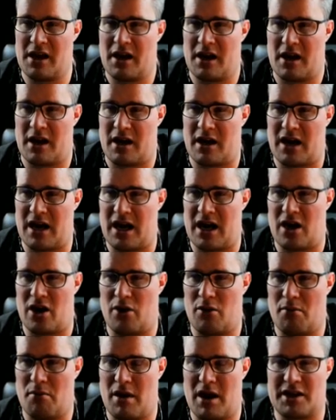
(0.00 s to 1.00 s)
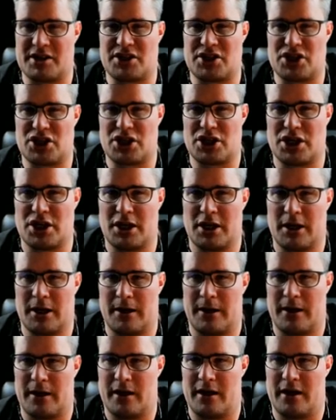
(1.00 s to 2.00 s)
how much
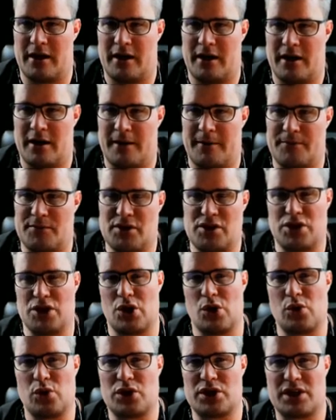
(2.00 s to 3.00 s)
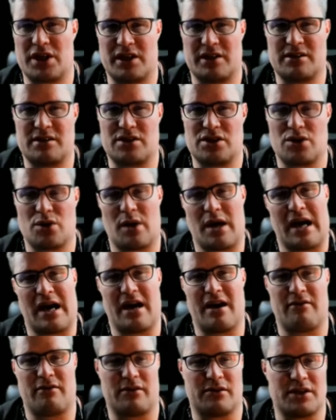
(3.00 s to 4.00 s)
usage you
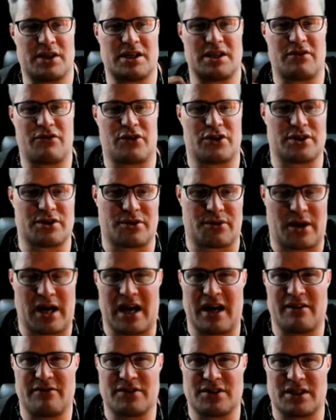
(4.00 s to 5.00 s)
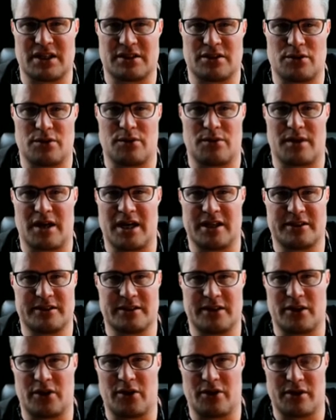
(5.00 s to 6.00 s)
have on the different drives that you
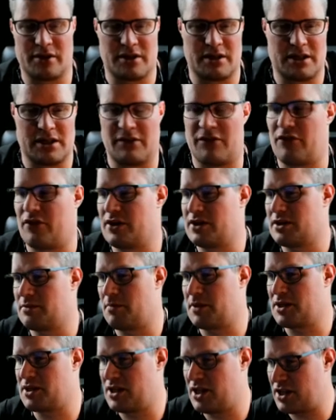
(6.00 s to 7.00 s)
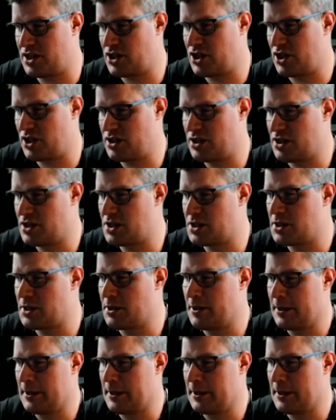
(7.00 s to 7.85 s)
run or the different partitions.